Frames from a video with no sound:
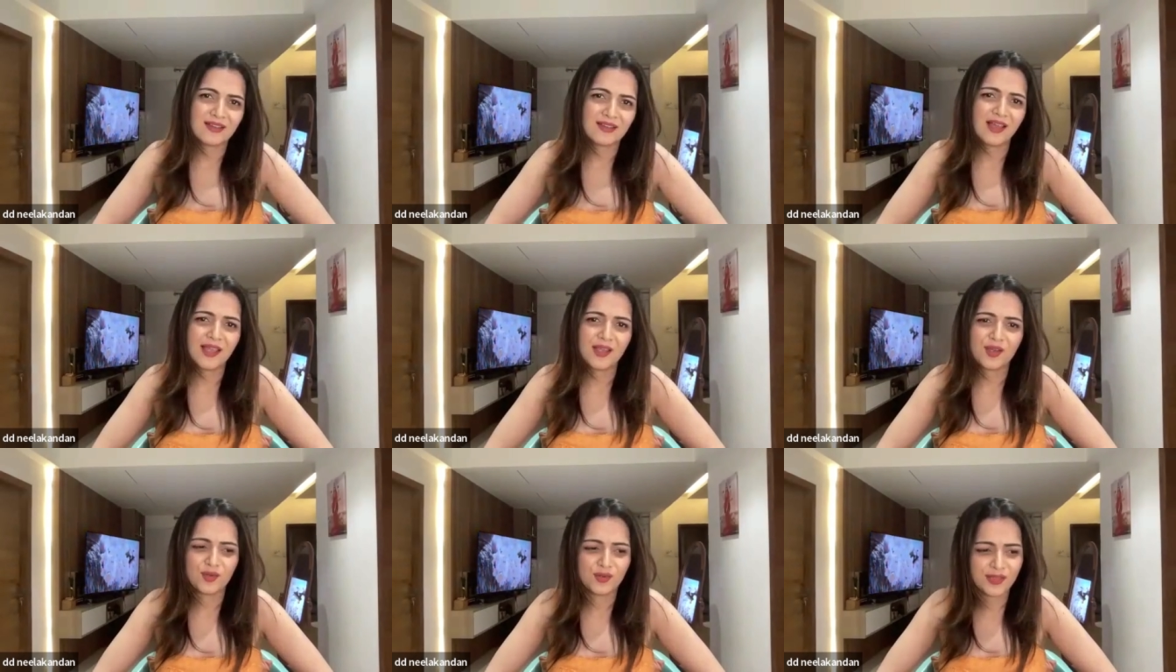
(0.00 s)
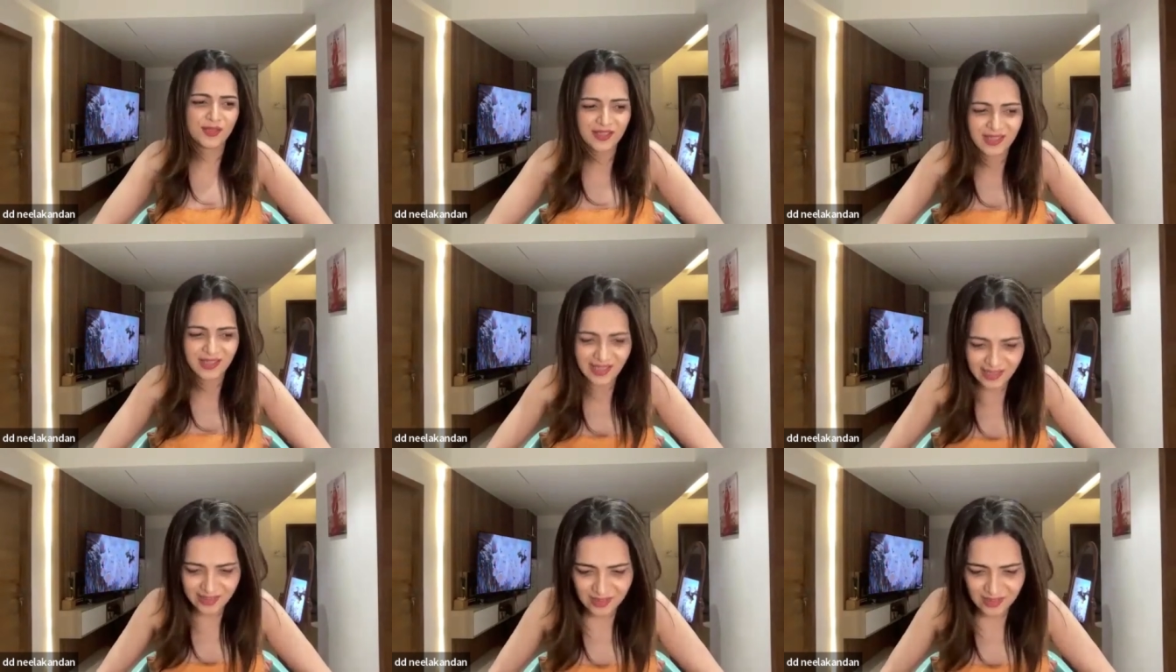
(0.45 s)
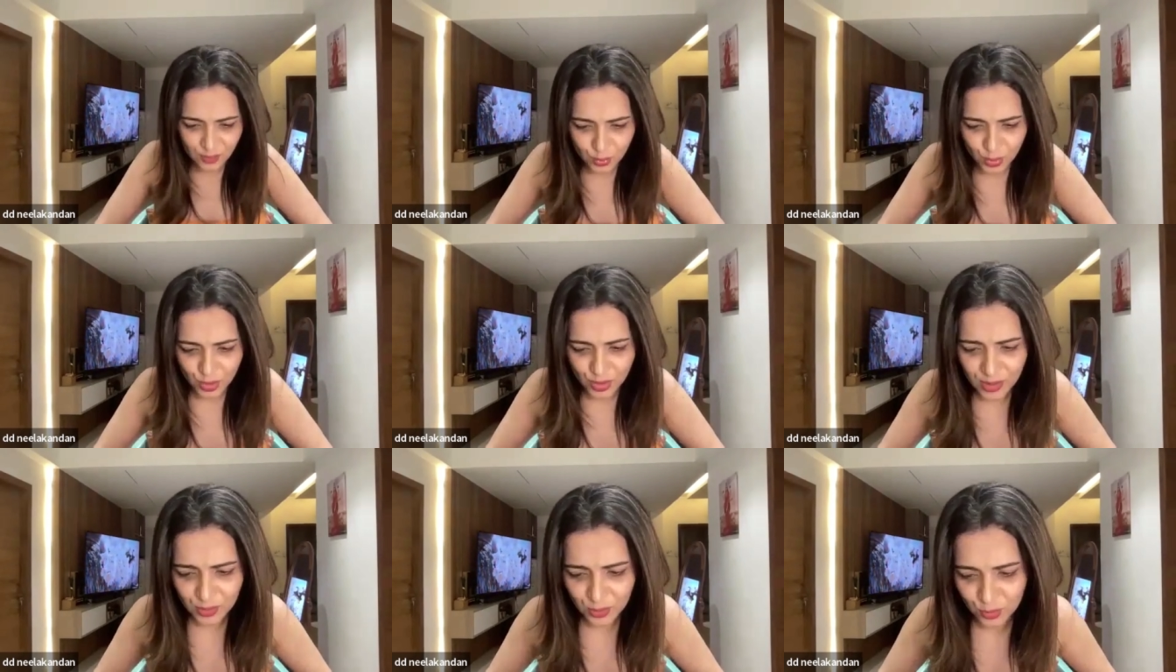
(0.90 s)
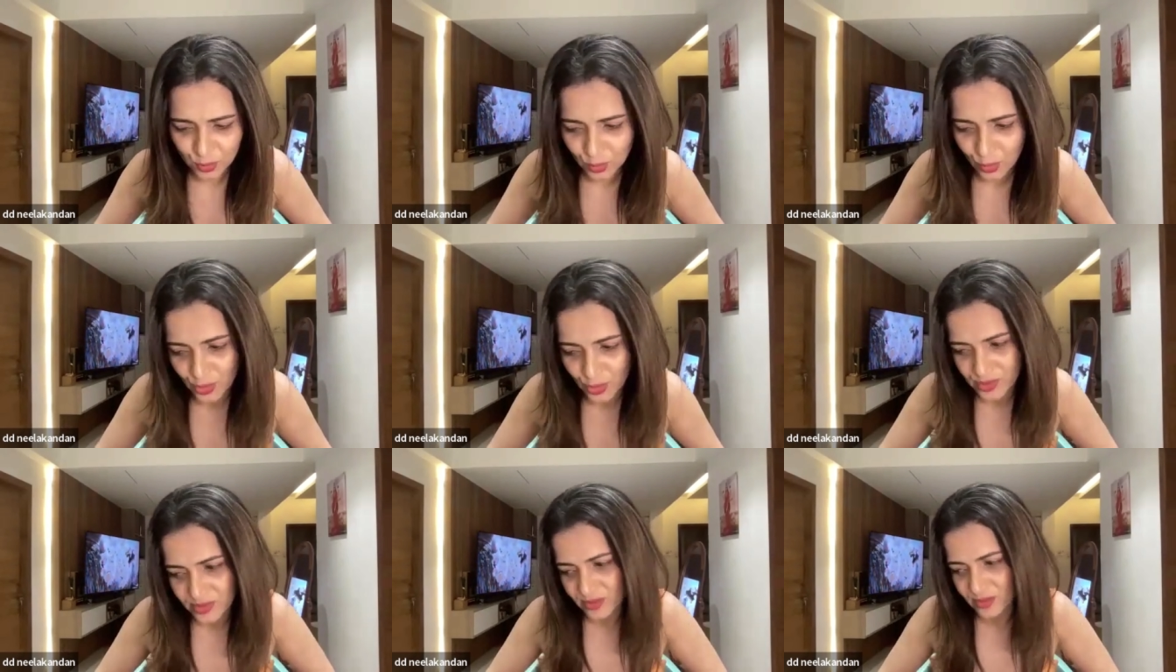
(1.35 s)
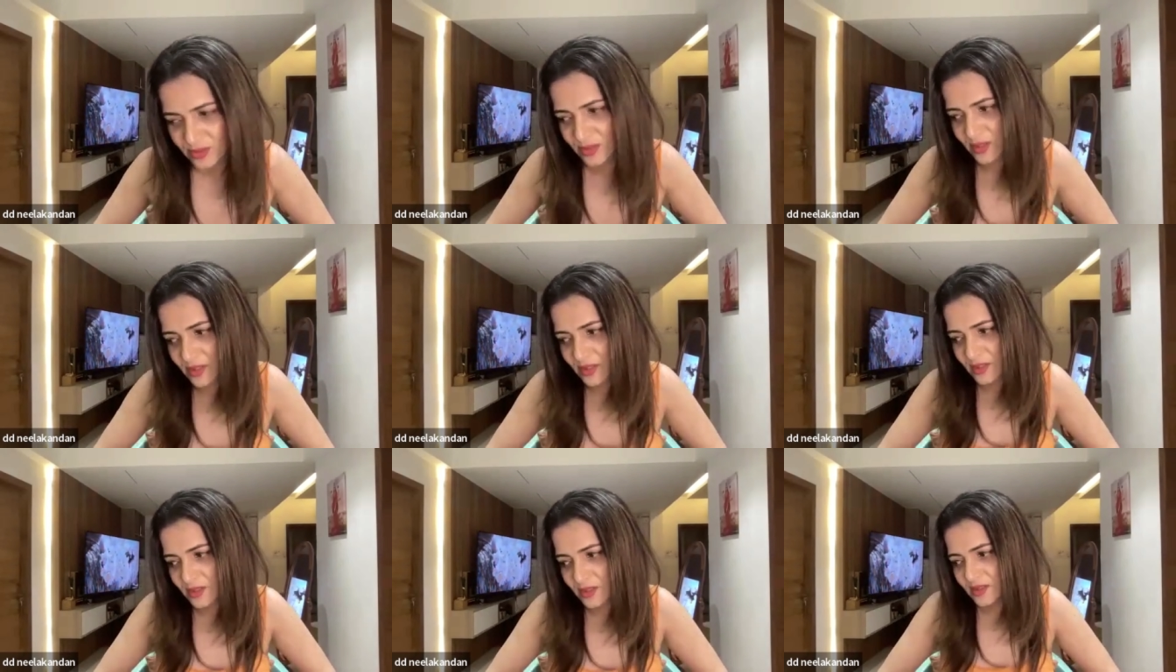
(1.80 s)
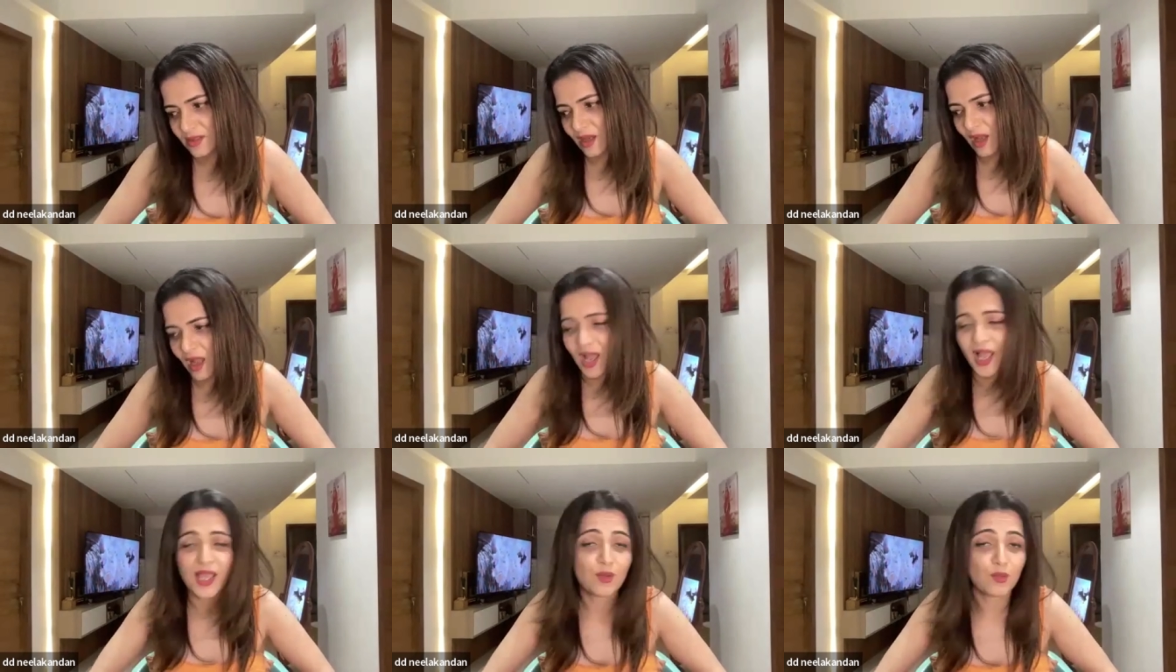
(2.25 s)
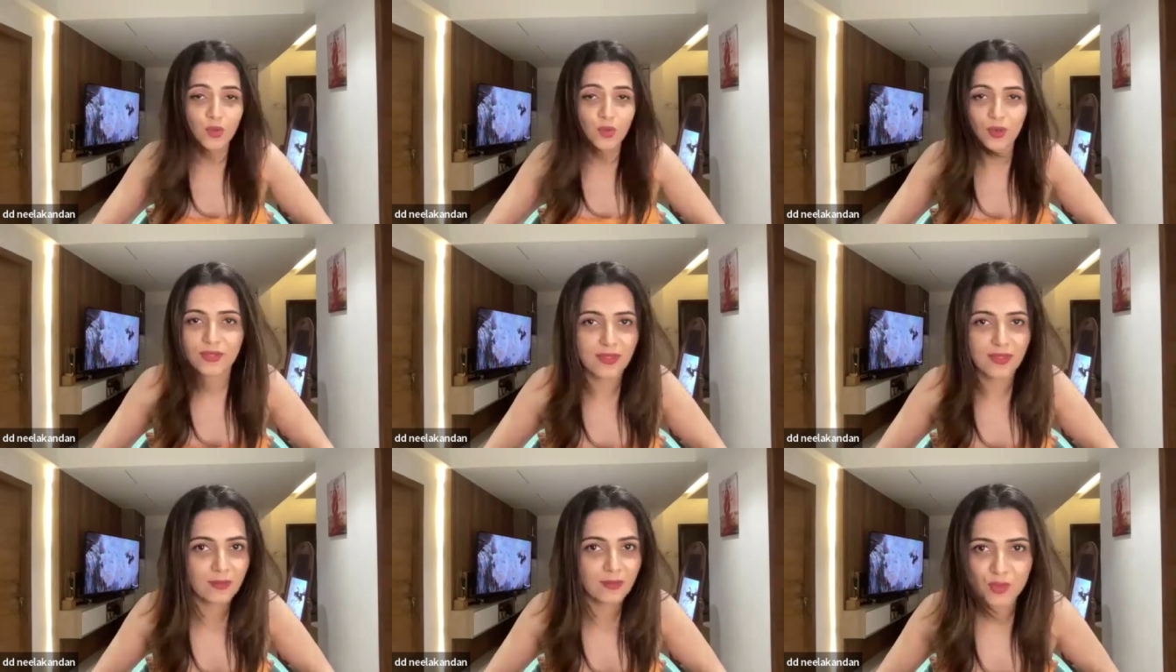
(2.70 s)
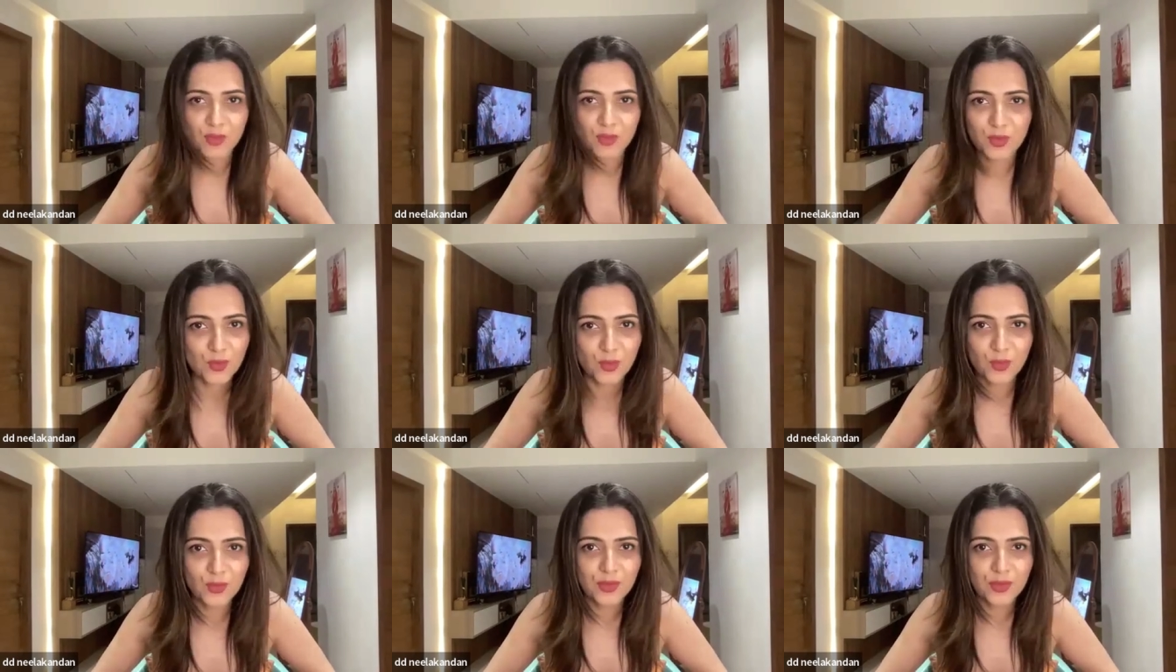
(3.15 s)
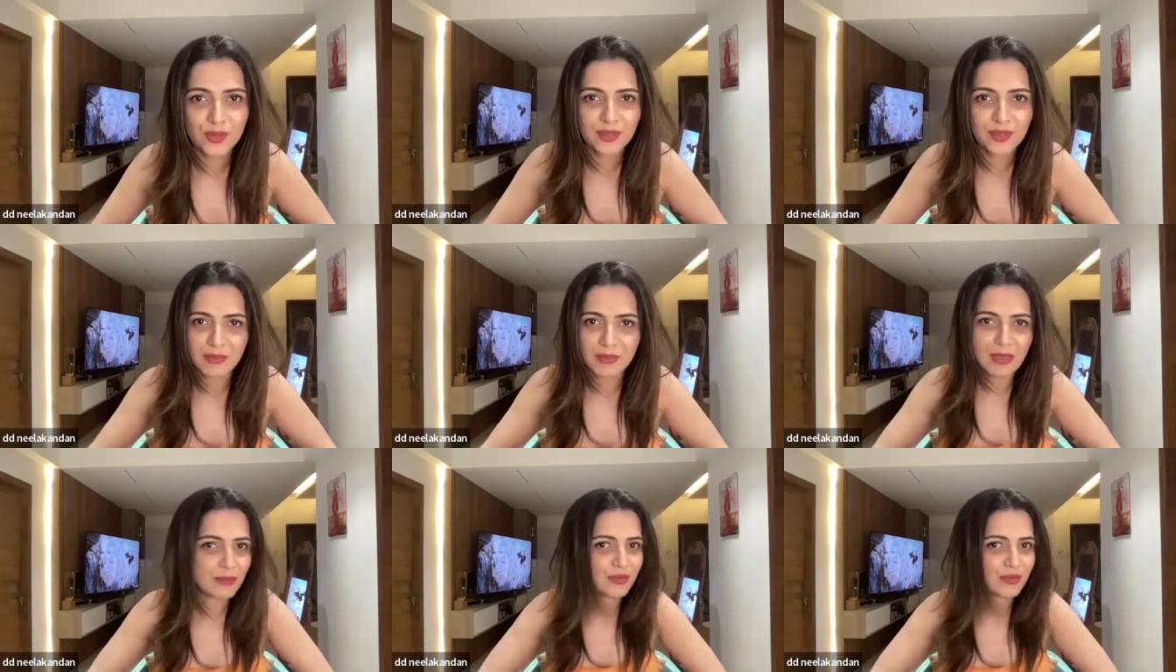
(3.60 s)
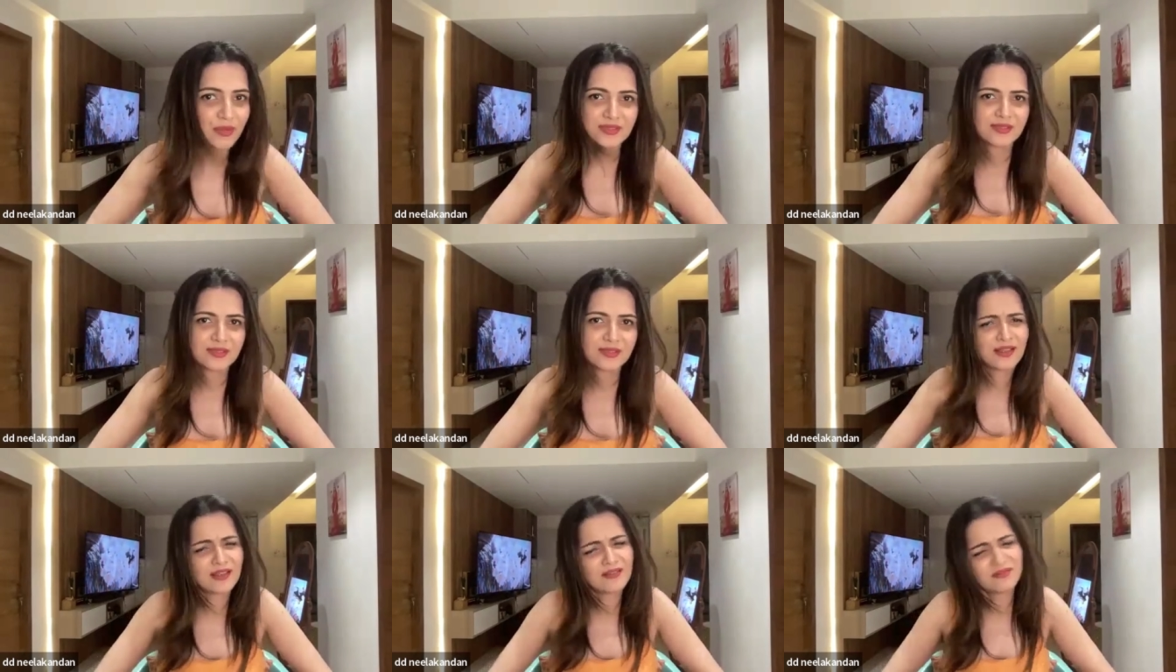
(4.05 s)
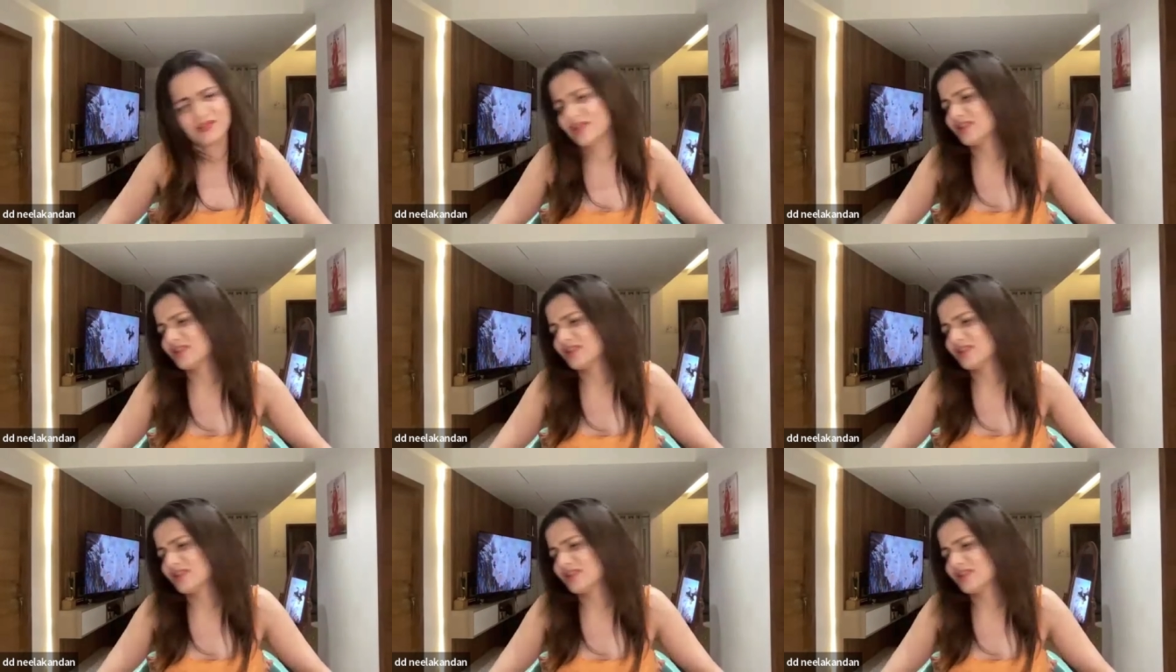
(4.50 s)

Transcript: I only let the world know what I want them to know in my personal life.